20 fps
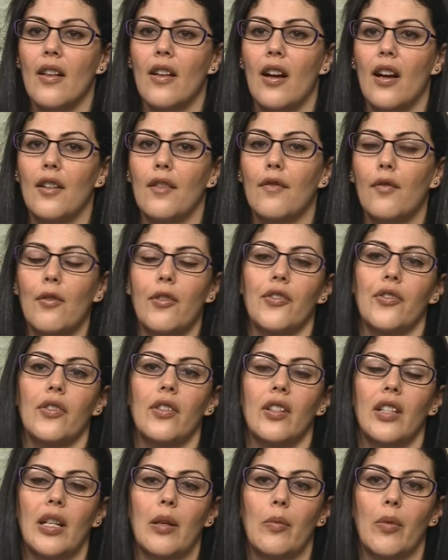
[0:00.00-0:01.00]

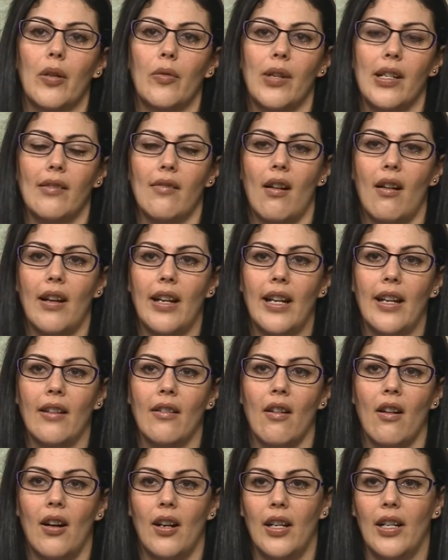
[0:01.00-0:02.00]
Unfortunately, we're
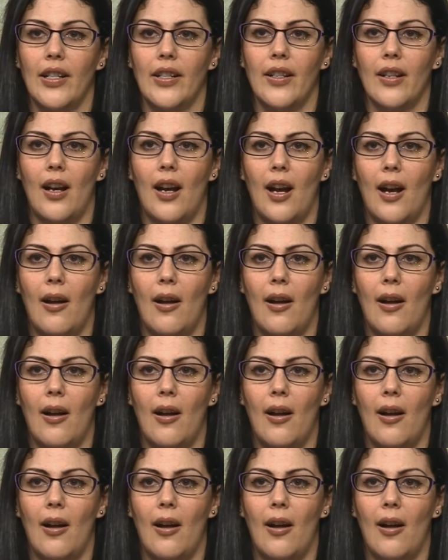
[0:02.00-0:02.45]
relying on